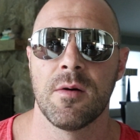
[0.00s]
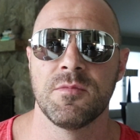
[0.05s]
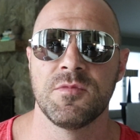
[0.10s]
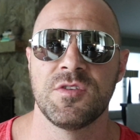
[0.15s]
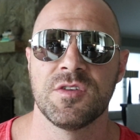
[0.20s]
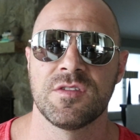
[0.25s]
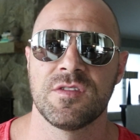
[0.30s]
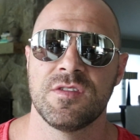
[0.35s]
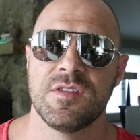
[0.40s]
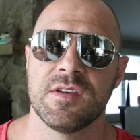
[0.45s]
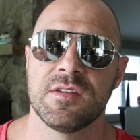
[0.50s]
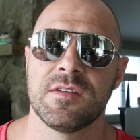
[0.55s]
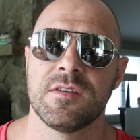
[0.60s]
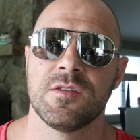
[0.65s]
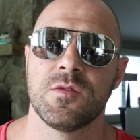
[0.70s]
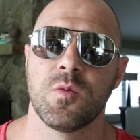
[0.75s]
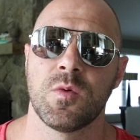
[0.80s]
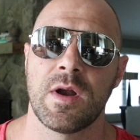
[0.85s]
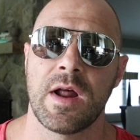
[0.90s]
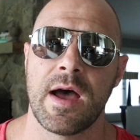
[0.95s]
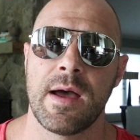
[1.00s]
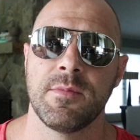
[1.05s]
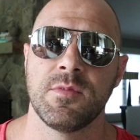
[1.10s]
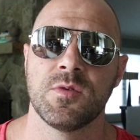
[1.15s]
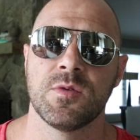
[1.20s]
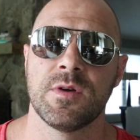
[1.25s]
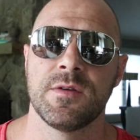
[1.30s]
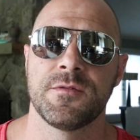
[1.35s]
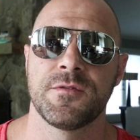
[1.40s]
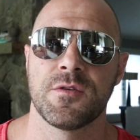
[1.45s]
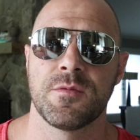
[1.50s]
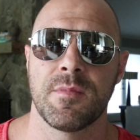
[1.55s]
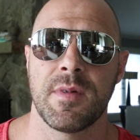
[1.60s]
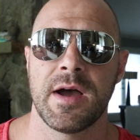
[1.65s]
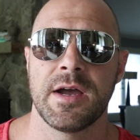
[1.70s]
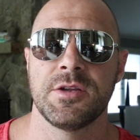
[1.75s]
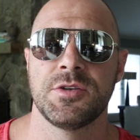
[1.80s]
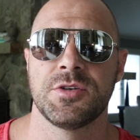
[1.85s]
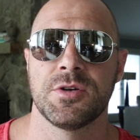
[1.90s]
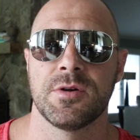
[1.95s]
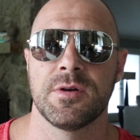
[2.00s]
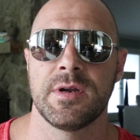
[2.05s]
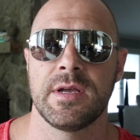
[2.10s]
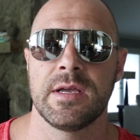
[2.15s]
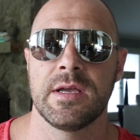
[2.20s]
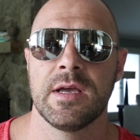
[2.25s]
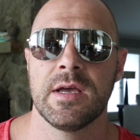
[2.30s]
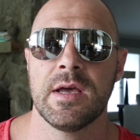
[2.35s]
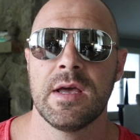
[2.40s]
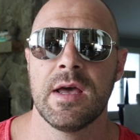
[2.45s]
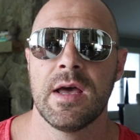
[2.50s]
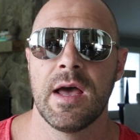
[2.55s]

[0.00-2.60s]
Just this is what I'm doing for my journey,